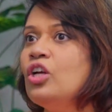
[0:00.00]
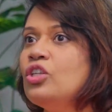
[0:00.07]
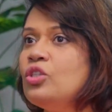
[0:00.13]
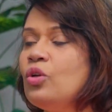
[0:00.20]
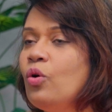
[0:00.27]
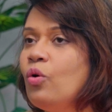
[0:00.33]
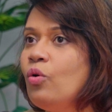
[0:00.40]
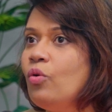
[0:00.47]

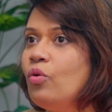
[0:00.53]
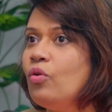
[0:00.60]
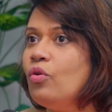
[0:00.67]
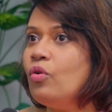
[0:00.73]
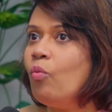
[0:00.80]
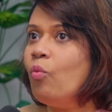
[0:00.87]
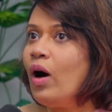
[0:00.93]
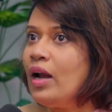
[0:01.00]
So,
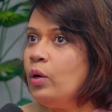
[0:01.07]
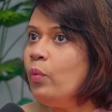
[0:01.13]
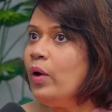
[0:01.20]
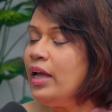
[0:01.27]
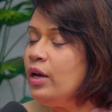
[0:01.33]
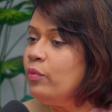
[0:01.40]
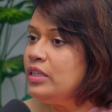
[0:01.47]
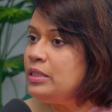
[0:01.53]
one
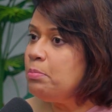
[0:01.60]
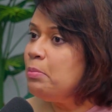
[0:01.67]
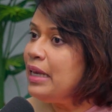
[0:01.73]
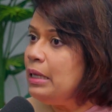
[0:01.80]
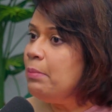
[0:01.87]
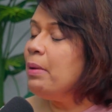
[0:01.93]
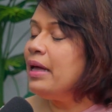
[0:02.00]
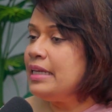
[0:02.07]
way in which
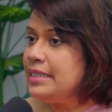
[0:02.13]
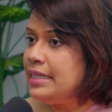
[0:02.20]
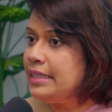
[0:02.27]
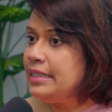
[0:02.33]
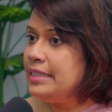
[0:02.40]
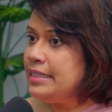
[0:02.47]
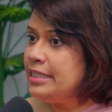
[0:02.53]
many parents take this